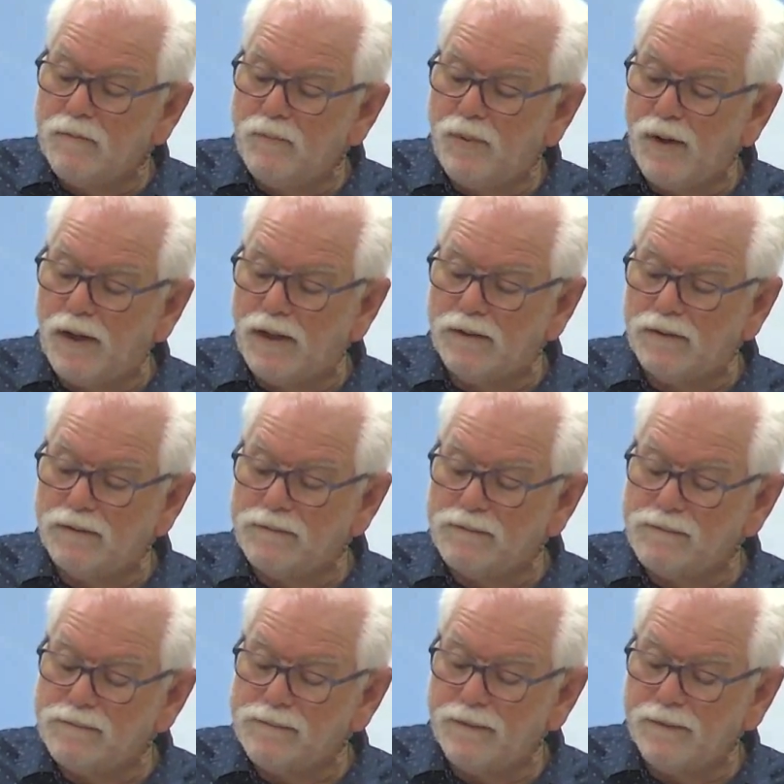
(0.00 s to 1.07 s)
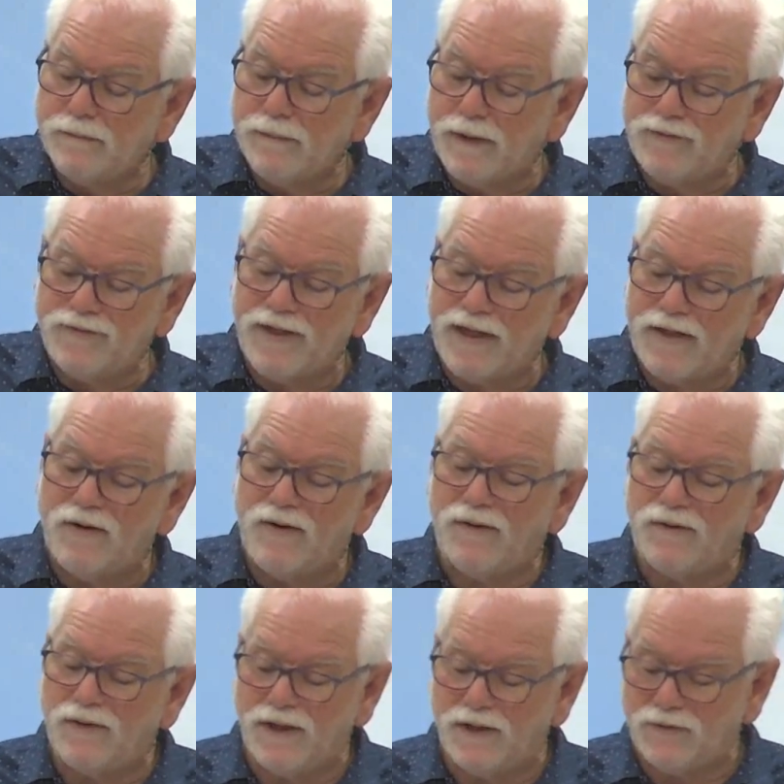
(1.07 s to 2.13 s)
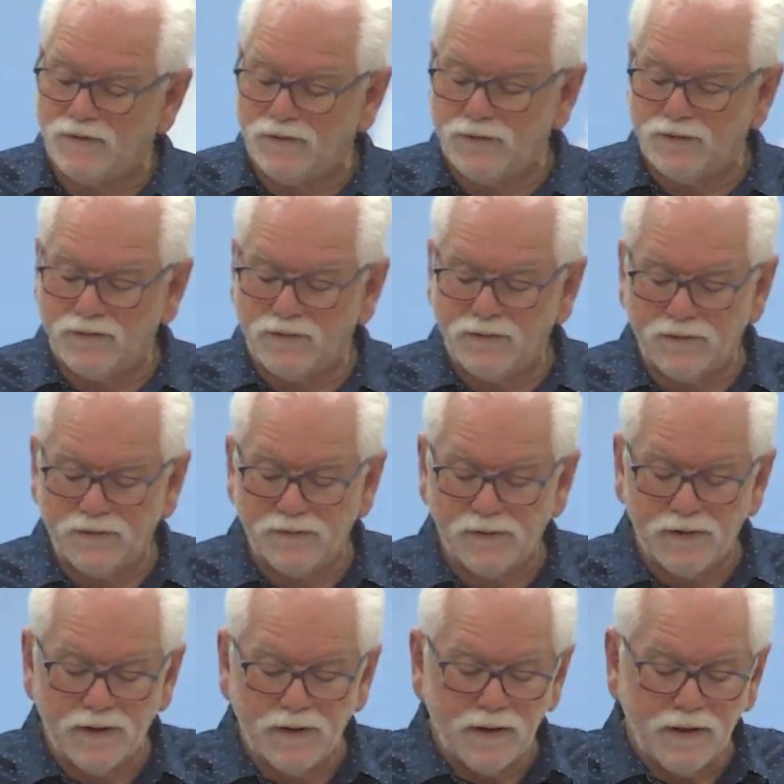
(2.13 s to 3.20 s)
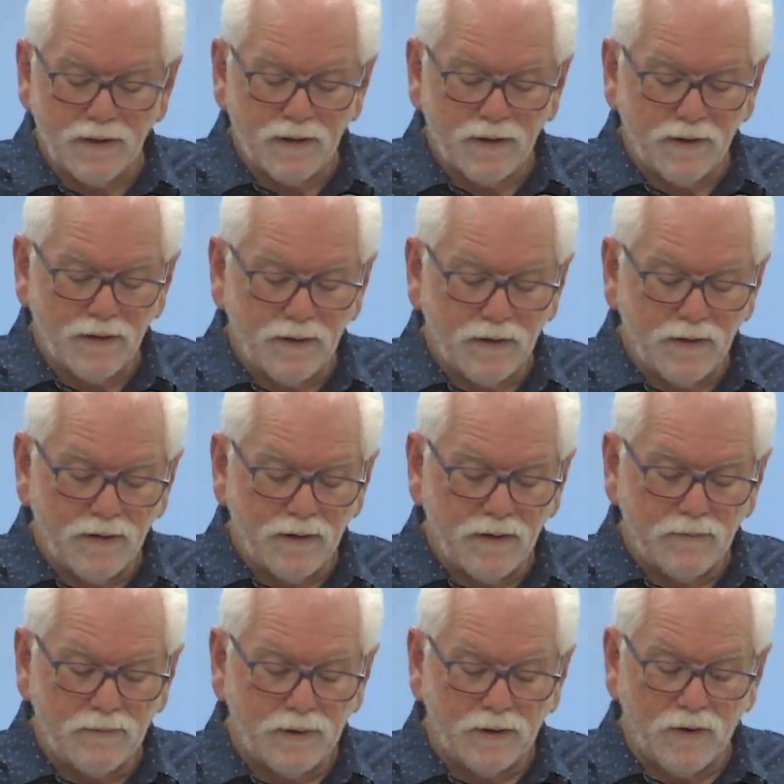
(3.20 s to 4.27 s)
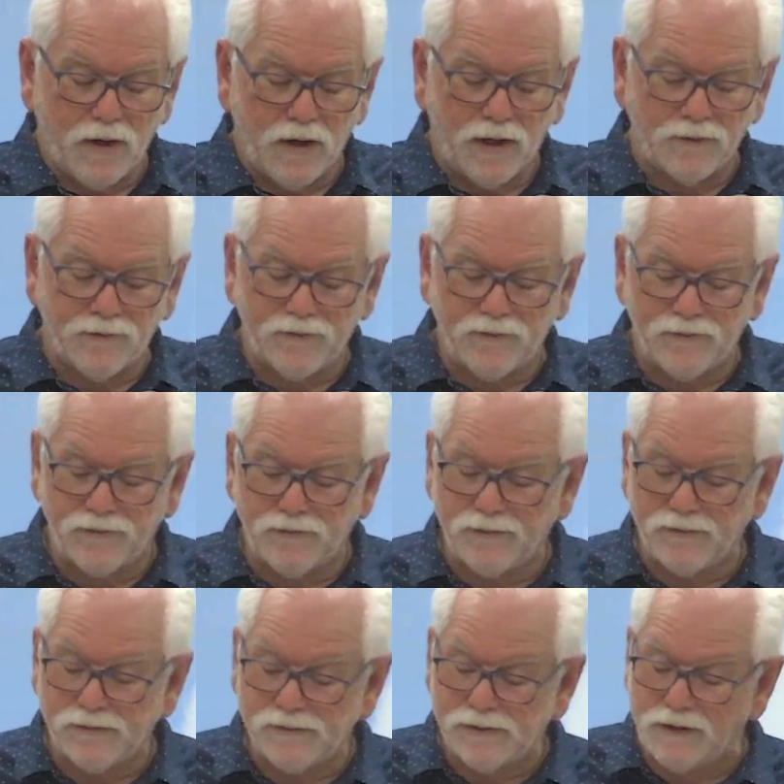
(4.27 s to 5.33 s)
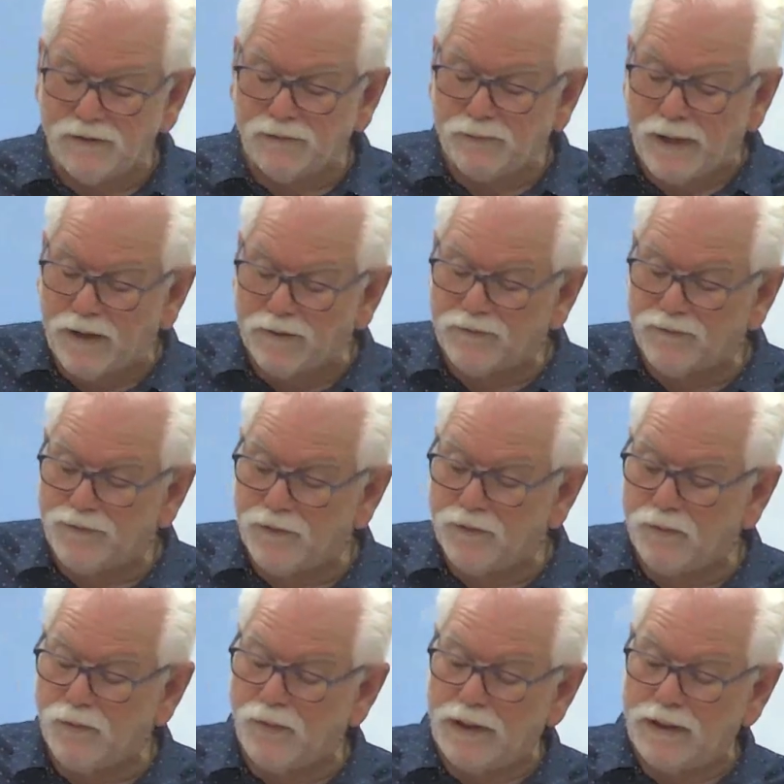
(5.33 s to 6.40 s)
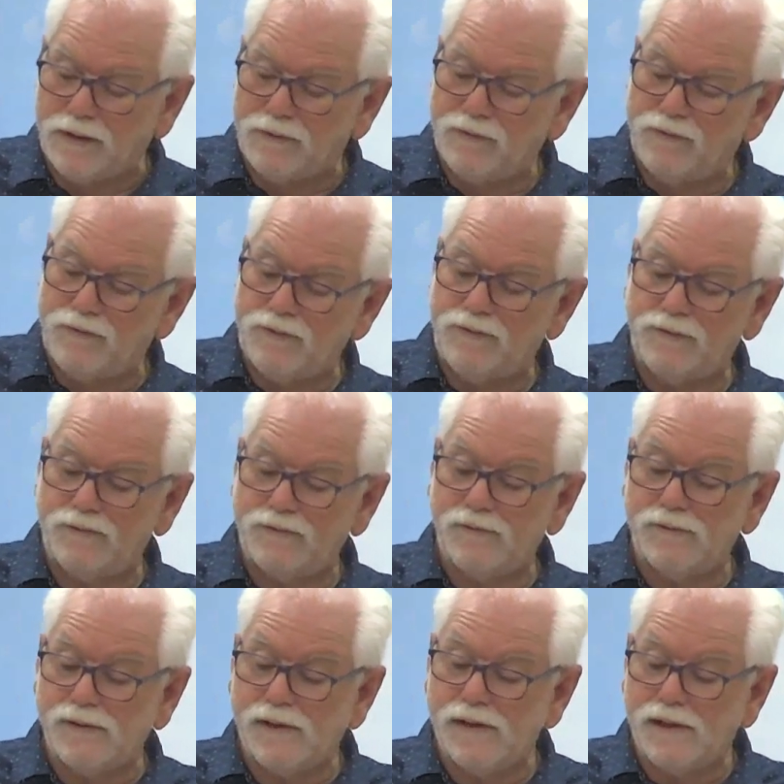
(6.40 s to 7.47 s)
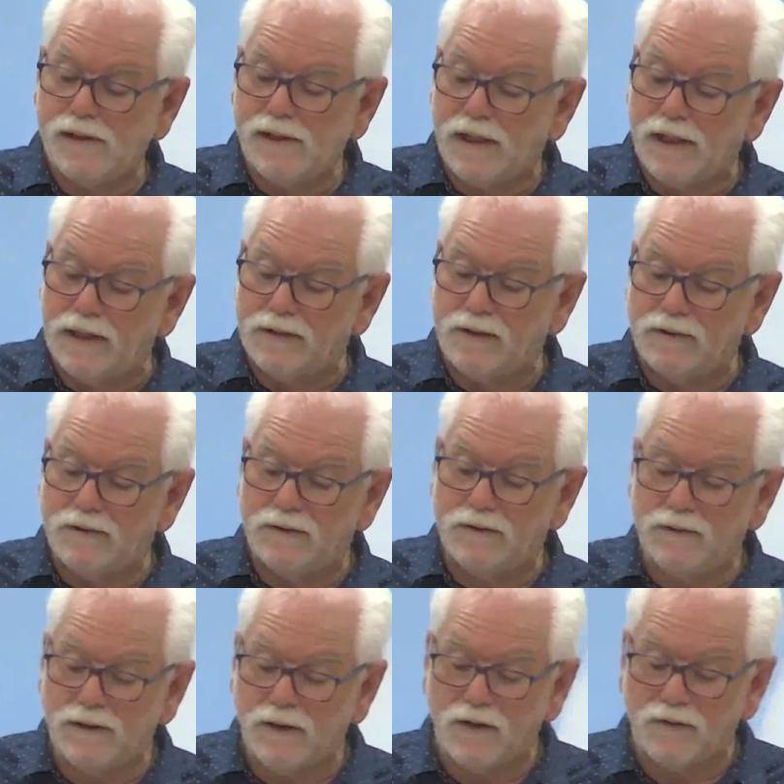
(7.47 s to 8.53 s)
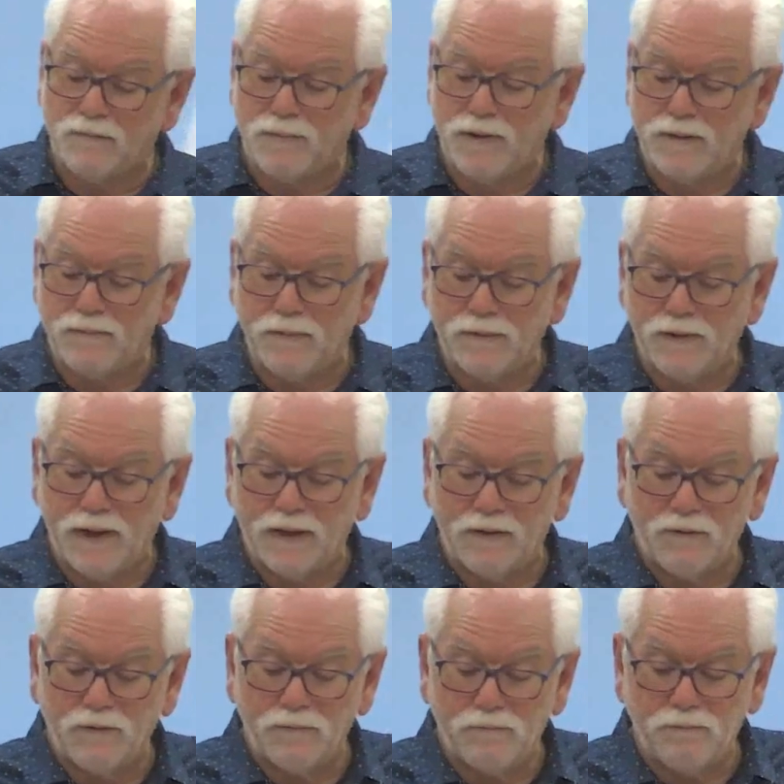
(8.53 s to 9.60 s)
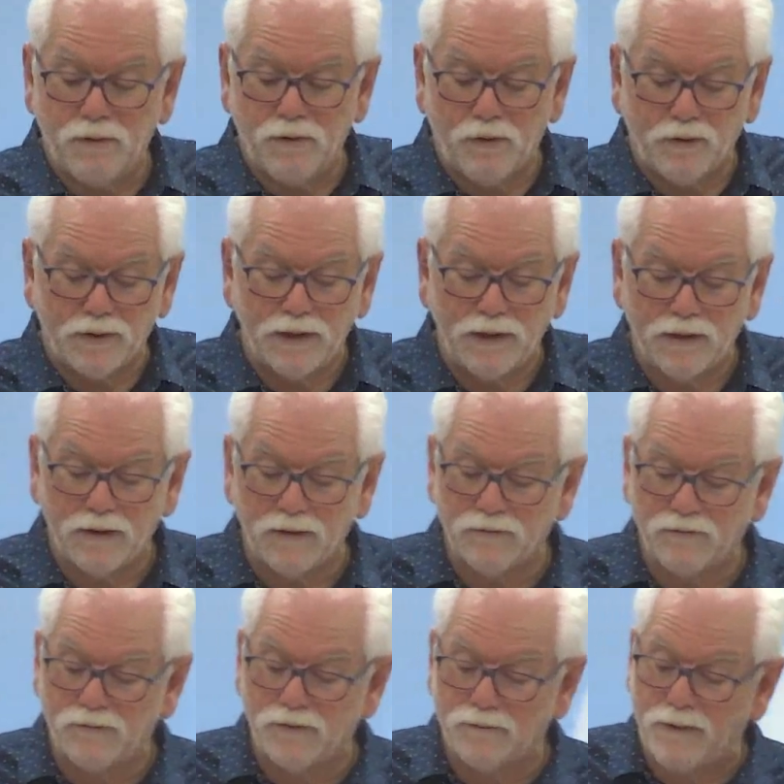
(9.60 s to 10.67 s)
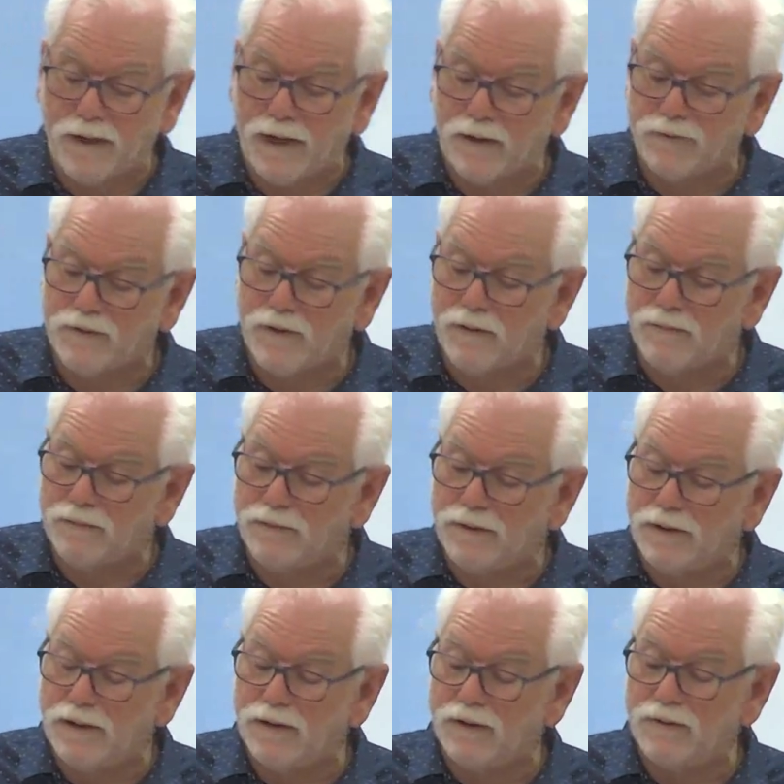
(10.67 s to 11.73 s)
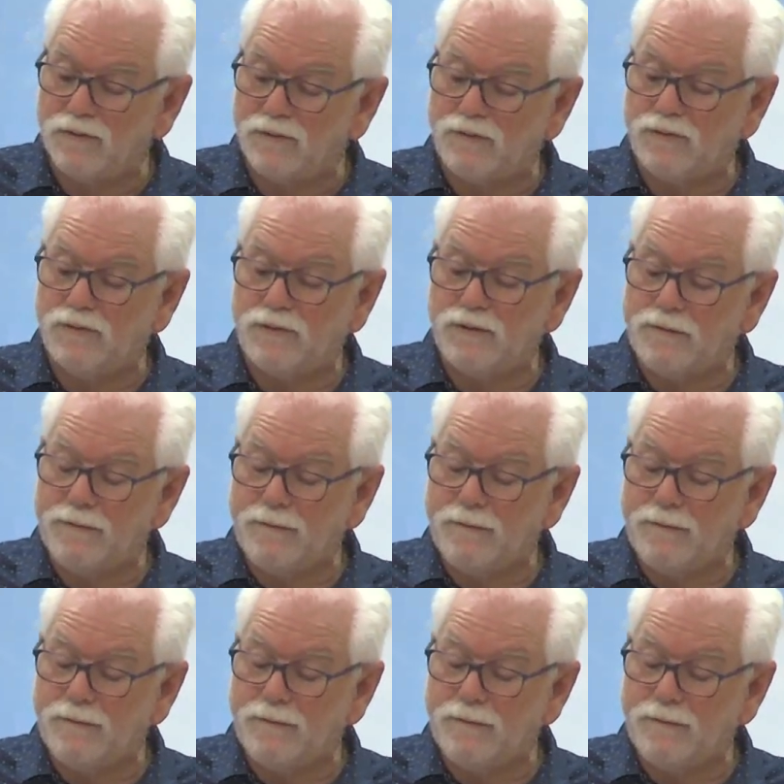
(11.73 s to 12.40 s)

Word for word: But I say all this because these past few weeks and the young people that are part here for the past couple of years